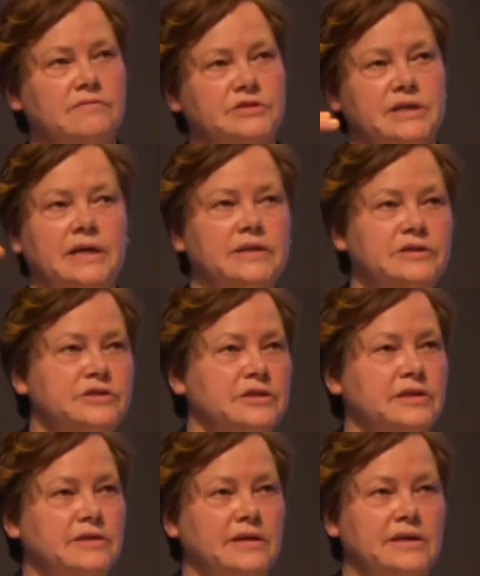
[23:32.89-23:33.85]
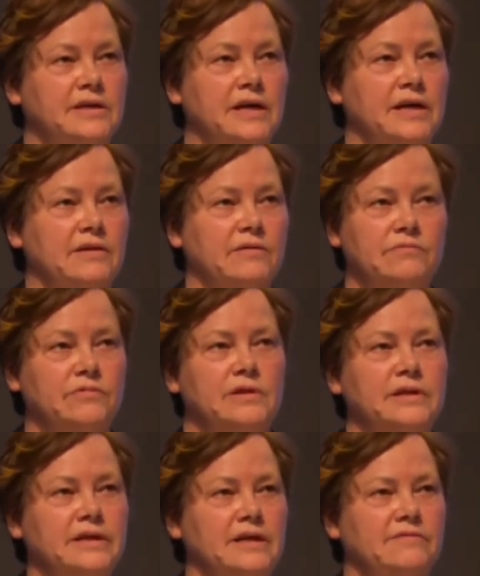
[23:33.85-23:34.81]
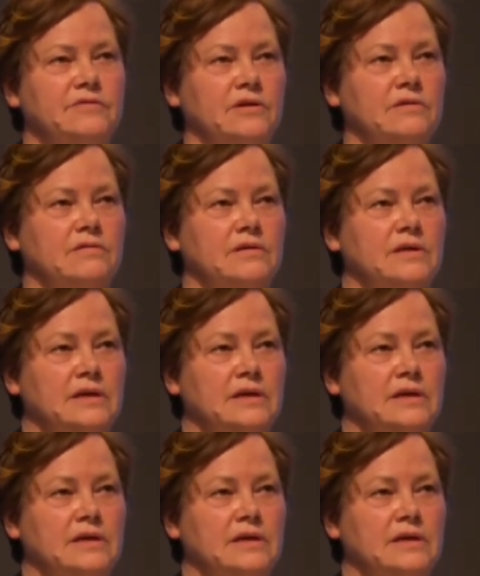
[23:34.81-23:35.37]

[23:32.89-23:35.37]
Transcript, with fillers: of challenging. And, and I really have no,